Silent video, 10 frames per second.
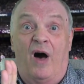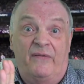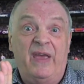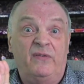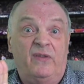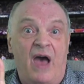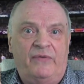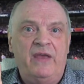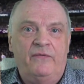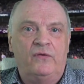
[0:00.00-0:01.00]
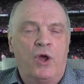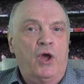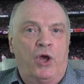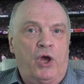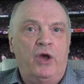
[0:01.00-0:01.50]
I've even
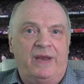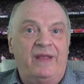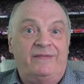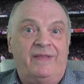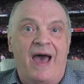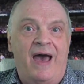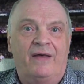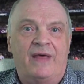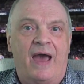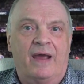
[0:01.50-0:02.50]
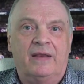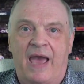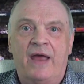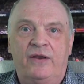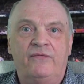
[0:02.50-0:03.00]
heard it to that
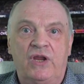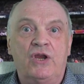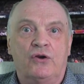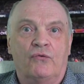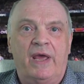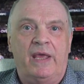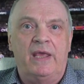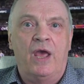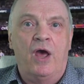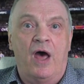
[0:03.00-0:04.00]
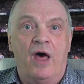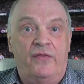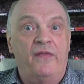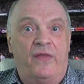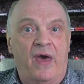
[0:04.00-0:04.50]
kind of degree,
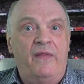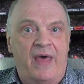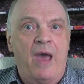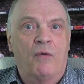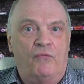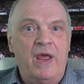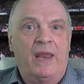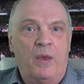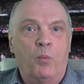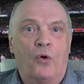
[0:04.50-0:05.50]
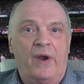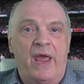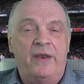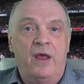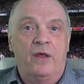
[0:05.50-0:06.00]
that they're really
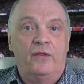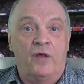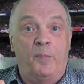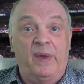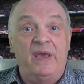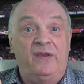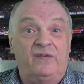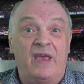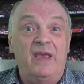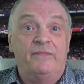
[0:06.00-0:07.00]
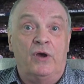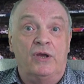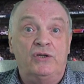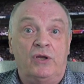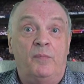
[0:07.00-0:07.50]
worried that the PC
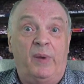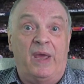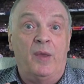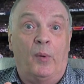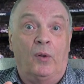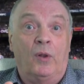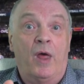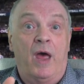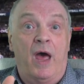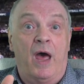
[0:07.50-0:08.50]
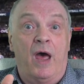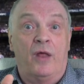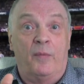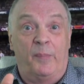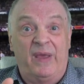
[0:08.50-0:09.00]
version people,
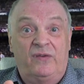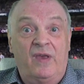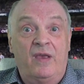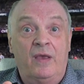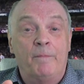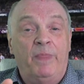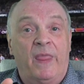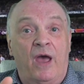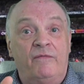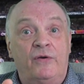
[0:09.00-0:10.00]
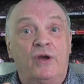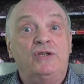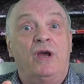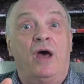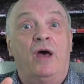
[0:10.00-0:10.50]
the PC
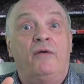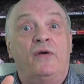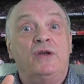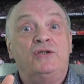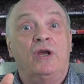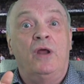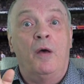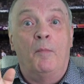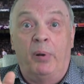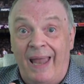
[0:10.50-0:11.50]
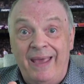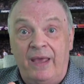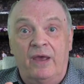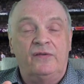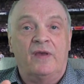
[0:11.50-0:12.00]
version
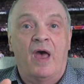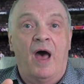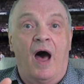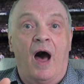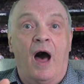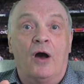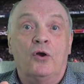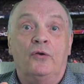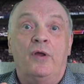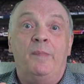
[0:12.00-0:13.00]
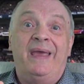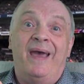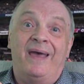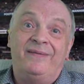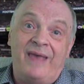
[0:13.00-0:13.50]
players, are going to
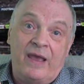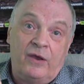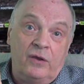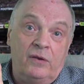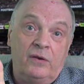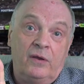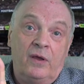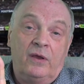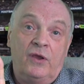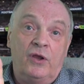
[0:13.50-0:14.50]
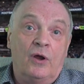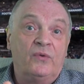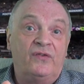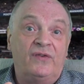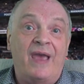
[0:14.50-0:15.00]
be a second
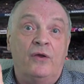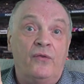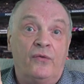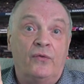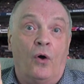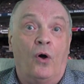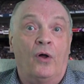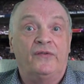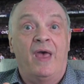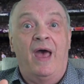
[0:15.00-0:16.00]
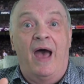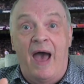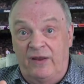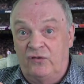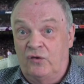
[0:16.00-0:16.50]
thought,
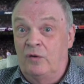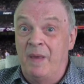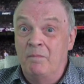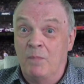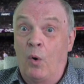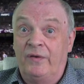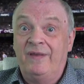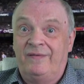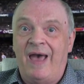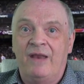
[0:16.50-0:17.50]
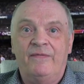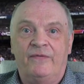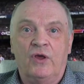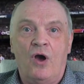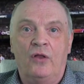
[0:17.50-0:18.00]
and it's going to be more designed
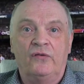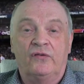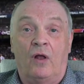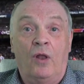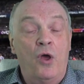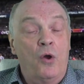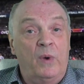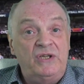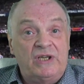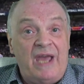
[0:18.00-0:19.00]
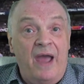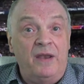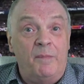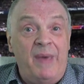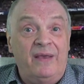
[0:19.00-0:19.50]
for the console, which
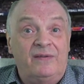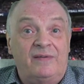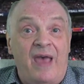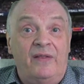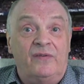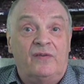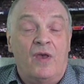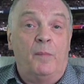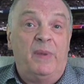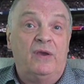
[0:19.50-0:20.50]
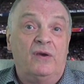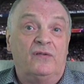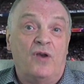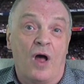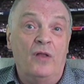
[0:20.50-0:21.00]
kind of makes sense
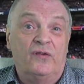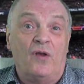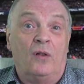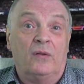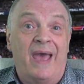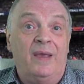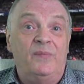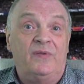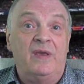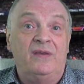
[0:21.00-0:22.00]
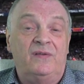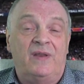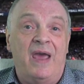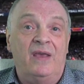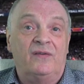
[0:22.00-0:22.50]
because console games these
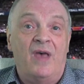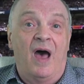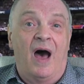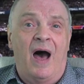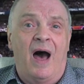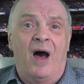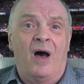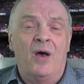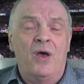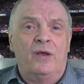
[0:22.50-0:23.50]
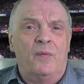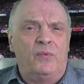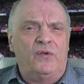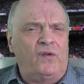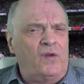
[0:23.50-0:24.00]
days are
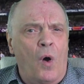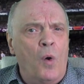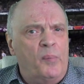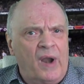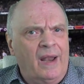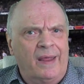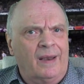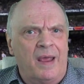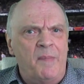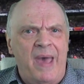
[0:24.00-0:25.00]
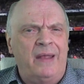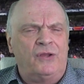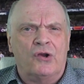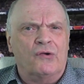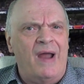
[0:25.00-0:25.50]
so brilliantly
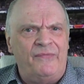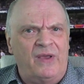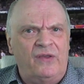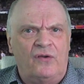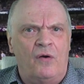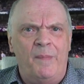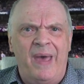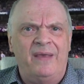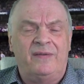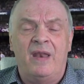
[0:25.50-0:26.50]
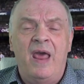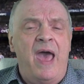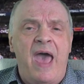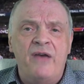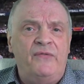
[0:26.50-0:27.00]
made. The graphics are amazing,
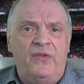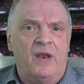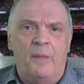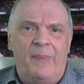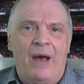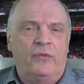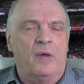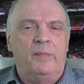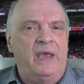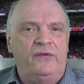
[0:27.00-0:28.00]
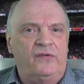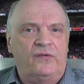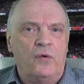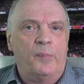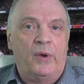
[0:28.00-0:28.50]
everything about them is
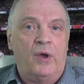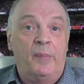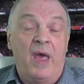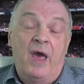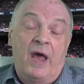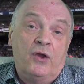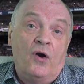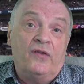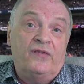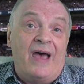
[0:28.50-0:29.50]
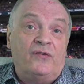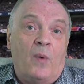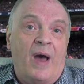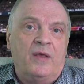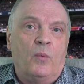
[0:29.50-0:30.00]
superb, and of course that's
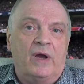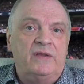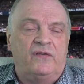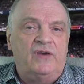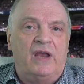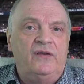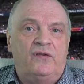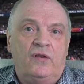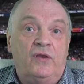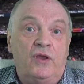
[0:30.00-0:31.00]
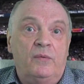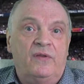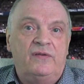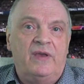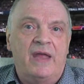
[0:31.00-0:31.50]
why they wanted to change to the
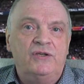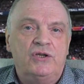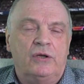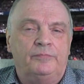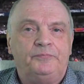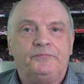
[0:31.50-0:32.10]
Unity engine.